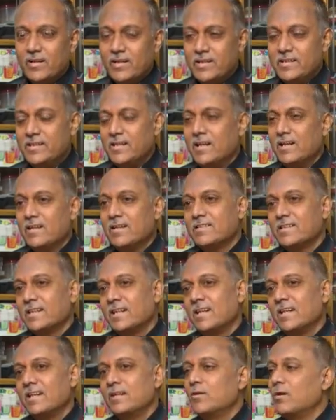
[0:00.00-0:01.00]
His elder
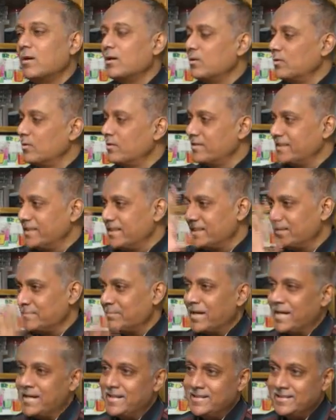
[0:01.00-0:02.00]
son had gone overseas,
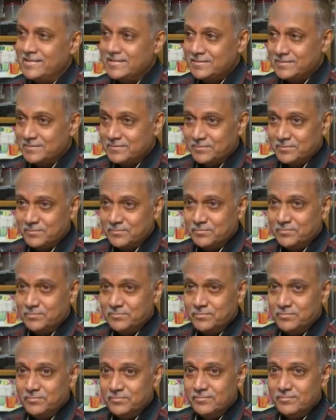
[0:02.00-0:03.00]
married.
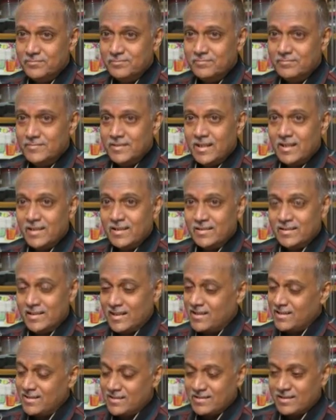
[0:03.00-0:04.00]

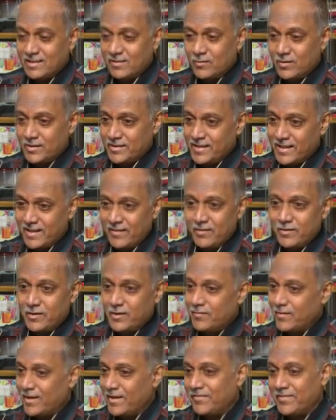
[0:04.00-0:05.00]
Younger son was there with
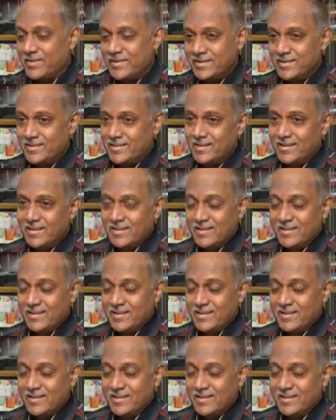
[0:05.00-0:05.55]
his wife and